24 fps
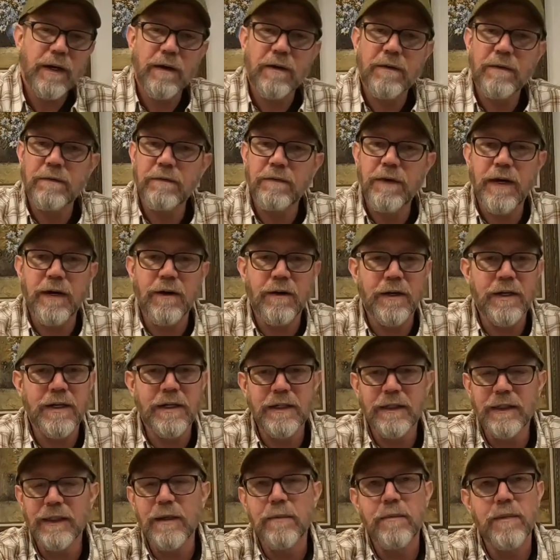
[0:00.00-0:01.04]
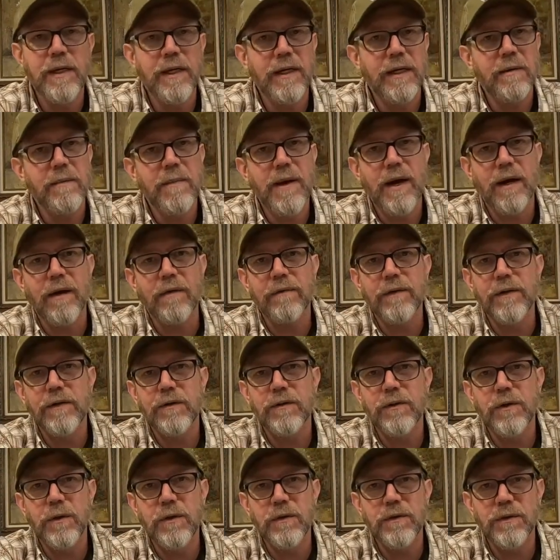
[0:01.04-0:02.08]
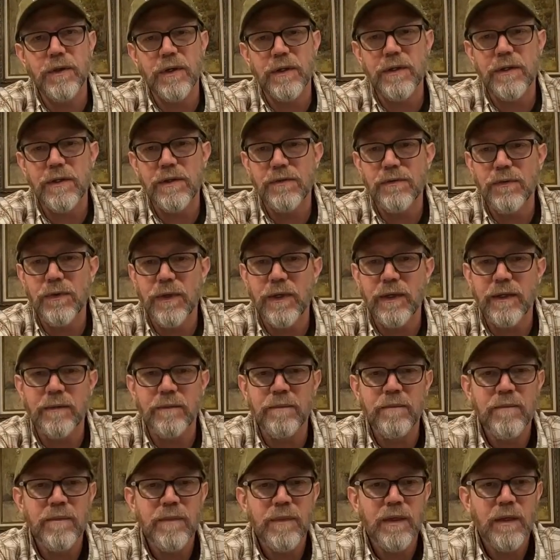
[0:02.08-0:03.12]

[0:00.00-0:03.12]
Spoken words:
a very limited amount of controls on this thing.